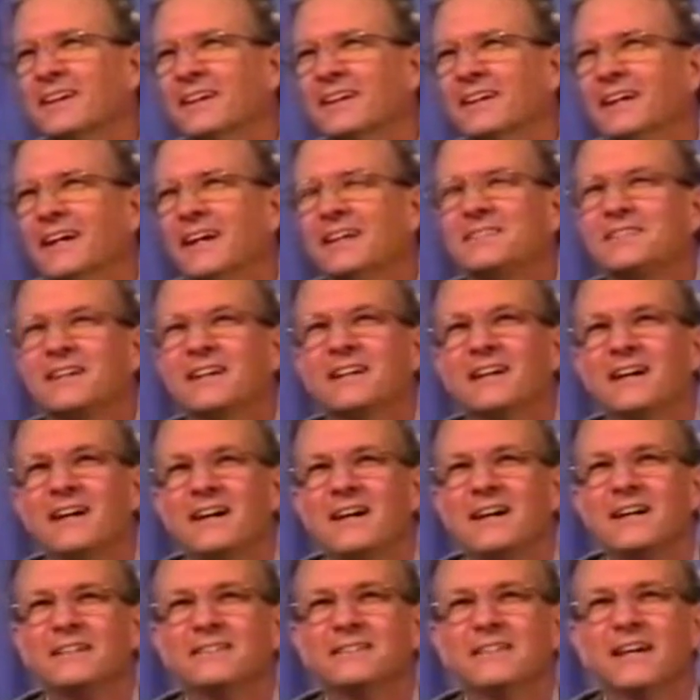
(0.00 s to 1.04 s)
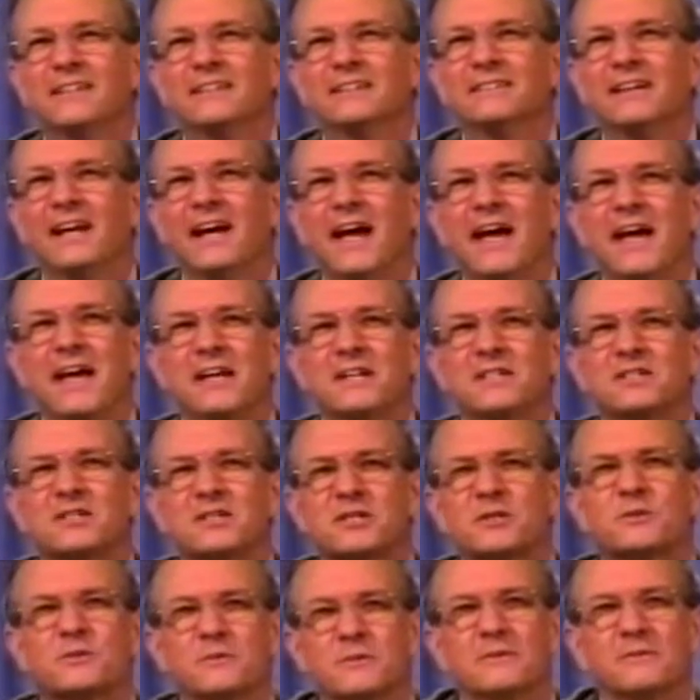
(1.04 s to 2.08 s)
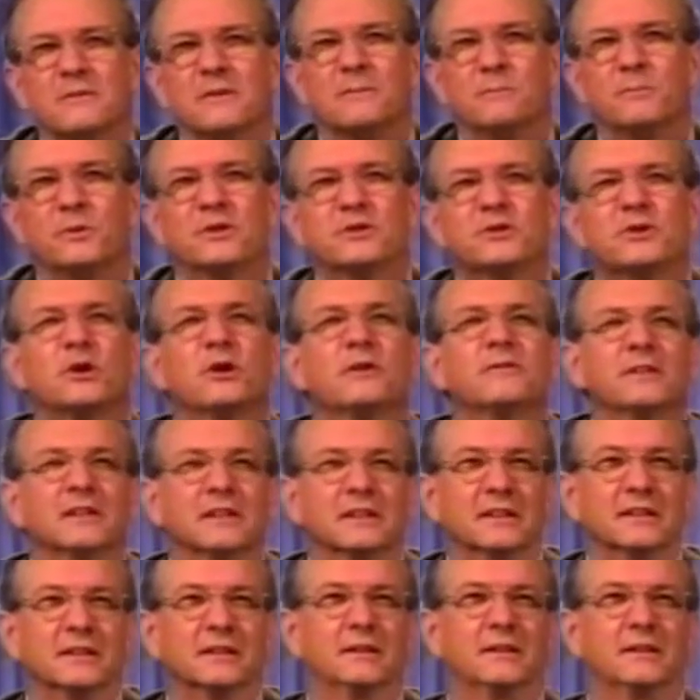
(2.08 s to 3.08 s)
He's a God that adds preserving